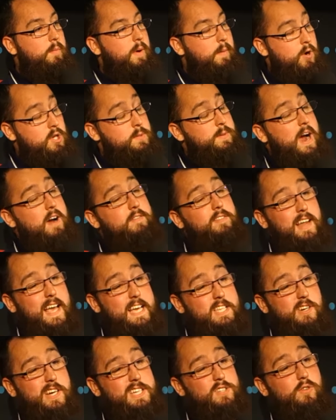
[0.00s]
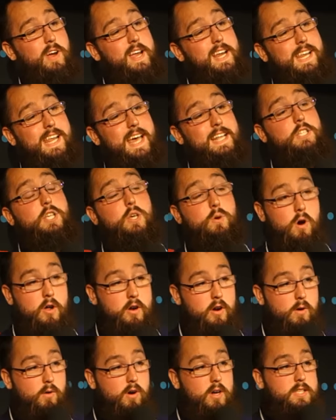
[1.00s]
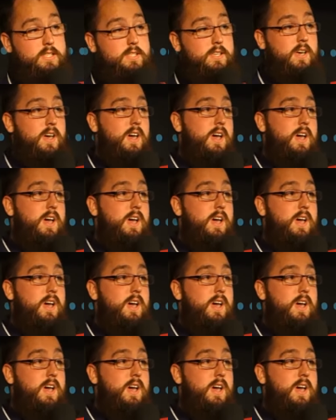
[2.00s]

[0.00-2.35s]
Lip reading: most powerful laser is rated at 200 watts.